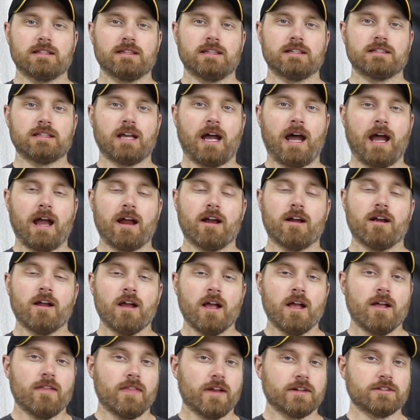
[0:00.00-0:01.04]
of the tire,
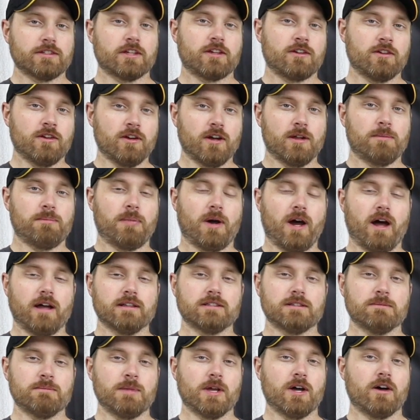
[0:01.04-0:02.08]
there's a good
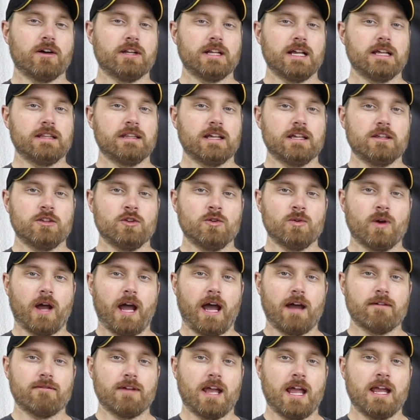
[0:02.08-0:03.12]
possibility that you
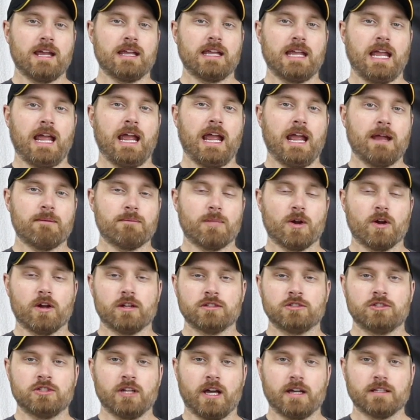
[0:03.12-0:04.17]
have a camber
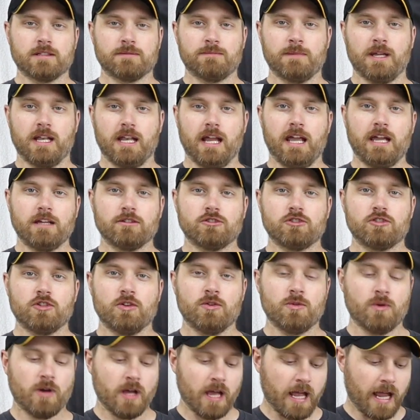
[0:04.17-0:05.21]
adjustment
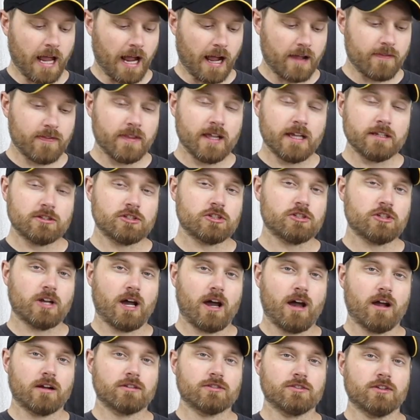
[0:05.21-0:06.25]
issue, and these
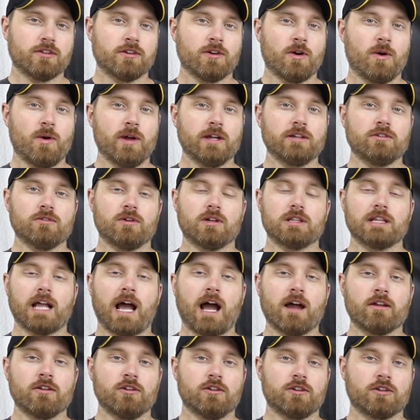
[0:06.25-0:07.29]
shocks are going to
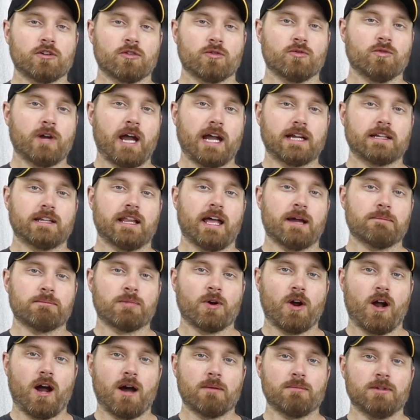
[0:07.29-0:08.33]
allow you to correct that
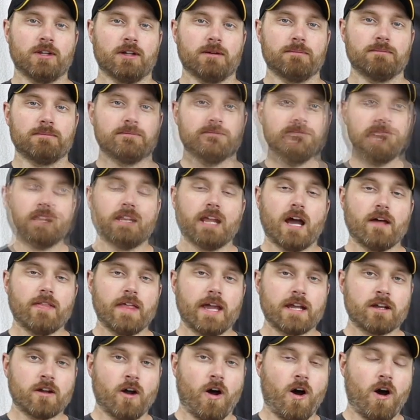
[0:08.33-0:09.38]
problem. Now
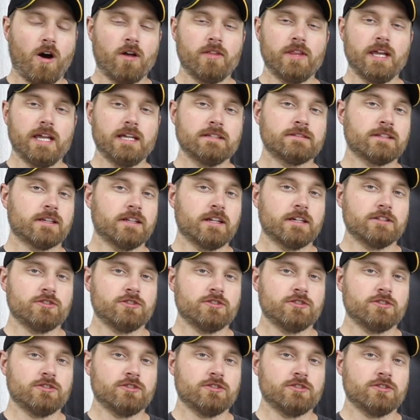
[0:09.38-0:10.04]
they call these an